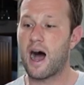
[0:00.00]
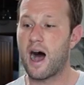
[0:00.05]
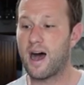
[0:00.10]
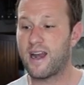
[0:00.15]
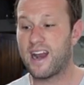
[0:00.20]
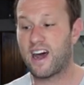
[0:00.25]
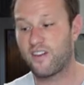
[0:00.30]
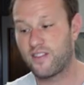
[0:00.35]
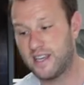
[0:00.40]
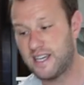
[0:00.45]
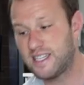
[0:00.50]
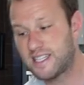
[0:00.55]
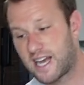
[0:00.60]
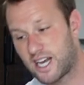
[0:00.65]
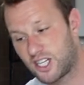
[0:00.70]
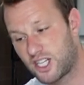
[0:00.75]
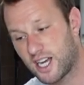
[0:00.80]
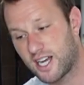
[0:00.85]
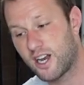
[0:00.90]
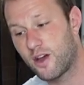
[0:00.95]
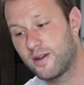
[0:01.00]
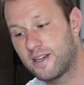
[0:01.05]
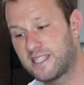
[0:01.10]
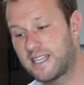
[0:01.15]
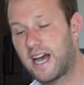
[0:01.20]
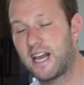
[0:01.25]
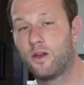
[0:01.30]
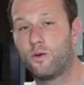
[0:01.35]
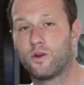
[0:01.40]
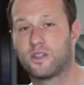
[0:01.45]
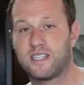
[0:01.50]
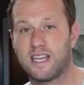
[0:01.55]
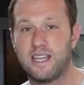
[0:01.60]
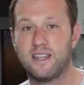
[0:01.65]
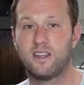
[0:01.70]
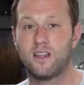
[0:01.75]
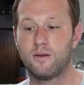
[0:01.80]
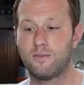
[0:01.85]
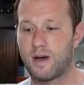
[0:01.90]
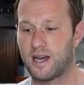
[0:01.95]
Now these actually, I know exactly what's
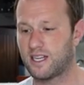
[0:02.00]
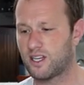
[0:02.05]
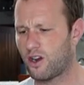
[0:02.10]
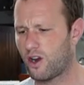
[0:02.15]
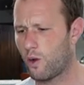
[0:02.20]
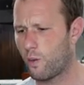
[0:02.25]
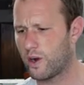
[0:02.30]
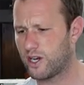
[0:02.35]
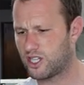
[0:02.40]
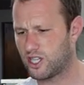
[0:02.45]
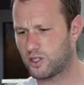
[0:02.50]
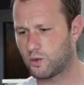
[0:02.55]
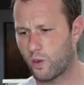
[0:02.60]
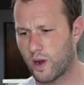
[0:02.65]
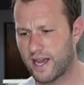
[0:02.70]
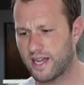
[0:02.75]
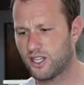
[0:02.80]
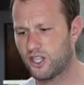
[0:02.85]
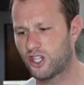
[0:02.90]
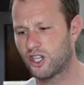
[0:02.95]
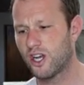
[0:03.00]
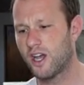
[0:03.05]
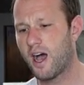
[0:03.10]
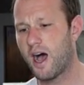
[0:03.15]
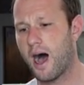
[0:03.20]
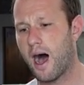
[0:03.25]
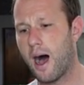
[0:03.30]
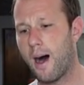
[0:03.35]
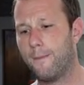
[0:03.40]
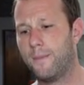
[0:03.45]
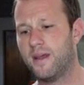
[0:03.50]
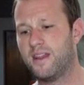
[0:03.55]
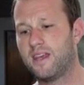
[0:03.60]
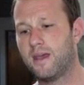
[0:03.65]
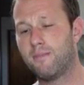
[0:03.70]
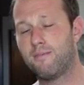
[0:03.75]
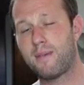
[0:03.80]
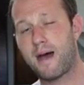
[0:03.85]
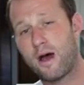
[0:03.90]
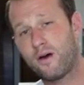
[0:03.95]
in them, I don't know which is which, but
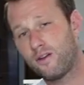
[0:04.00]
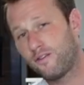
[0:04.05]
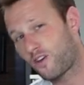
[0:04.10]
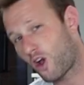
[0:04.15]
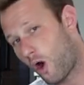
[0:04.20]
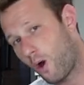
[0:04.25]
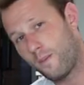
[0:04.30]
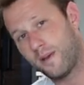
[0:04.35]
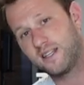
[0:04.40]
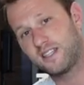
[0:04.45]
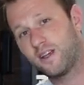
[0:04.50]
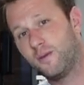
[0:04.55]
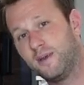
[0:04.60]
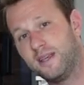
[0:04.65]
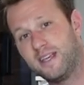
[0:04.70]
the amount of comments I've